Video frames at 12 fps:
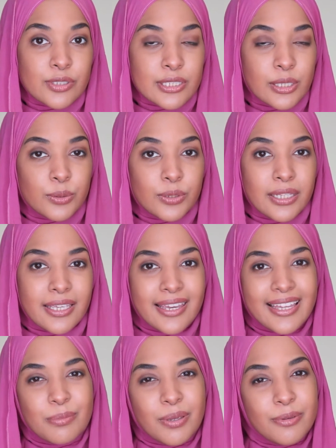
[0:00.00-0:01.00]
slowly,
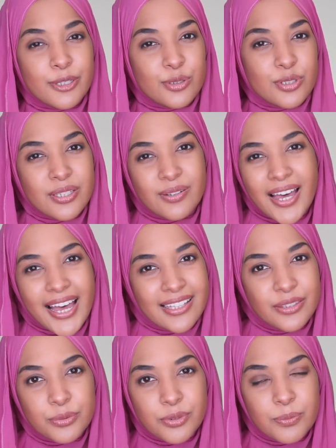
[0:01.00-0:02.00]
and maybe you still had
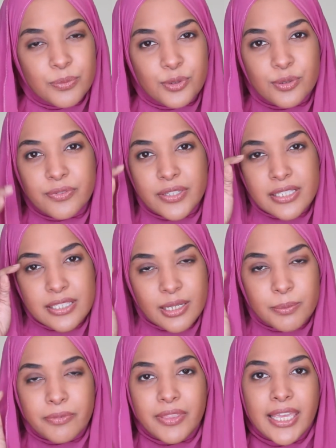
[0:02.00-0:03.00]
to remove
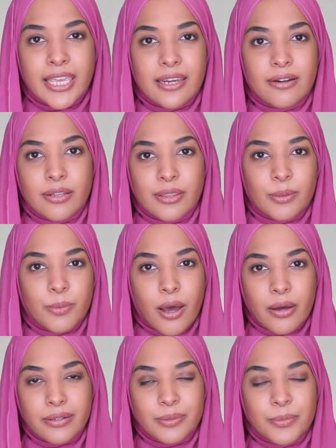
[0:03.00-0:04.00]
some of the hair in the
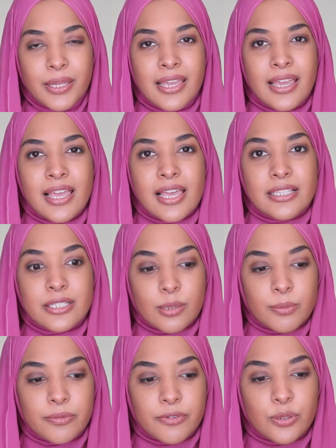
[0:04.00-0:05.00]
bottom.
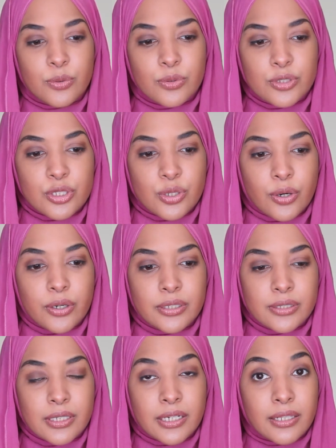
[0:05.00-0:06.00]
Some of you start
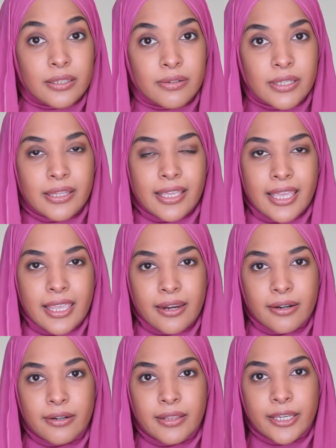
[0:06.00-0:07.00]
coloring the
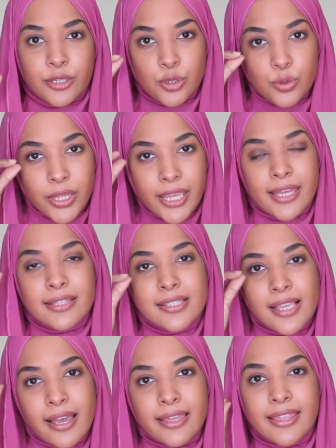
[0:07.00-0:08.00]
hair, like you can
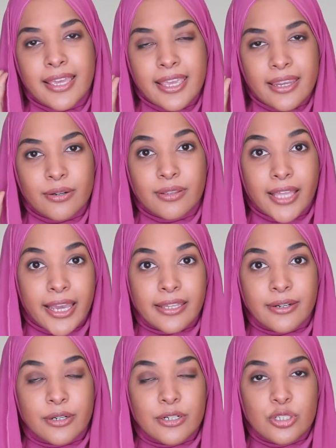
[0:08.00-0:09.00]
dye the hair
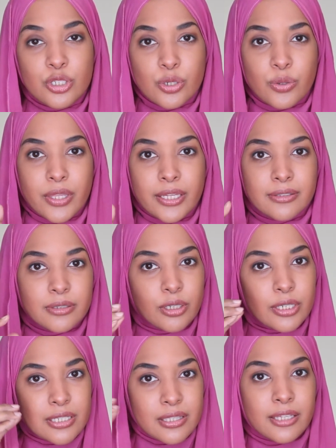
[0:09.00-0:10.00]
lighter so that
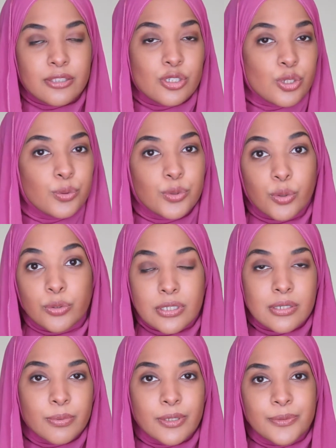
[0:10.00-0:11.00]
it's not so
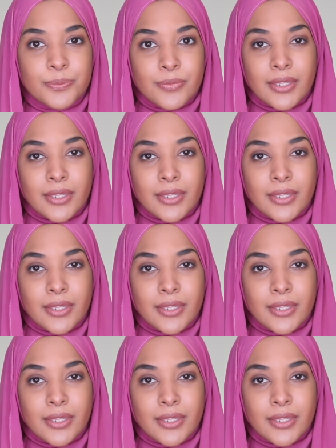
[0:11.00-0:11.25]
noticeable.